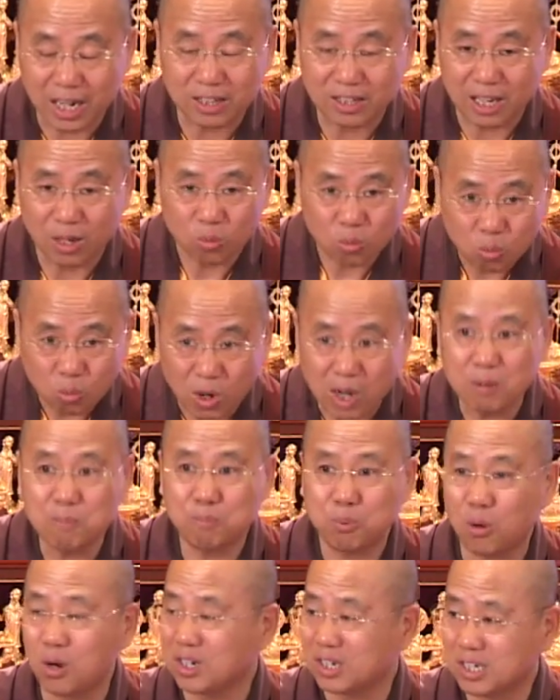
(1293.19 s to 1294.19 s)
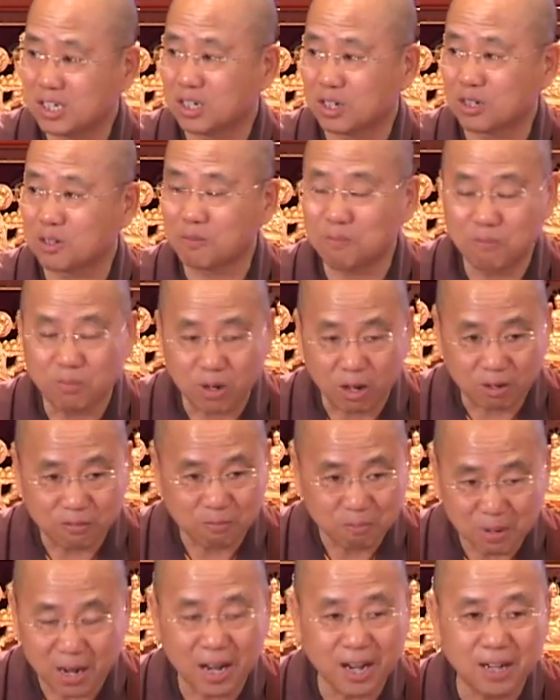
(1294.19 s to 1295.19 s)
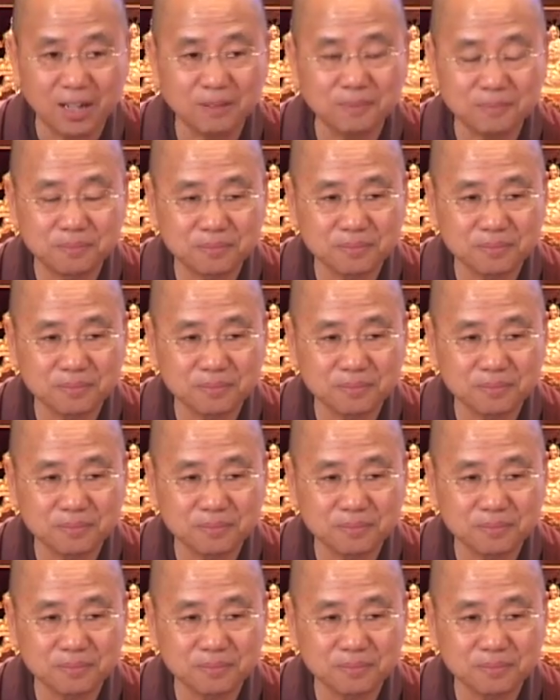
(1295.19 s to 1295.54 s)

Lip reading: that one-pointedness of mind,